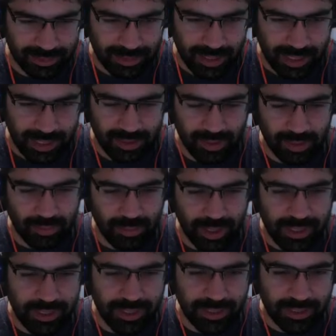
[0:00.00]
I don't know
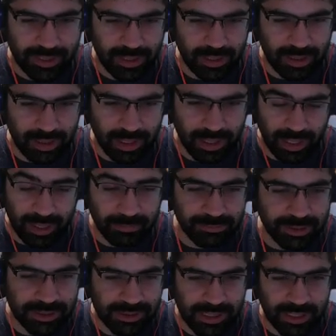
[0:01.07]
why. Like,
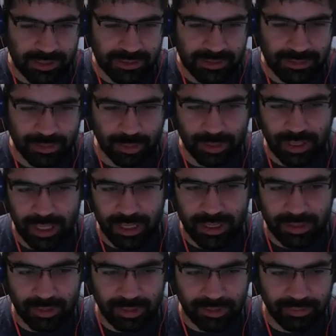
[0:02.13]
I'm just like so
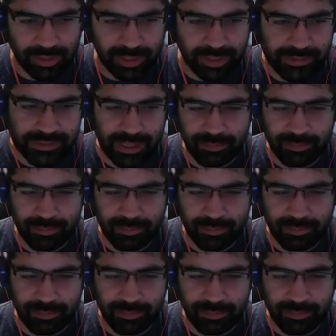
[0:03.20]
tired on the weekends.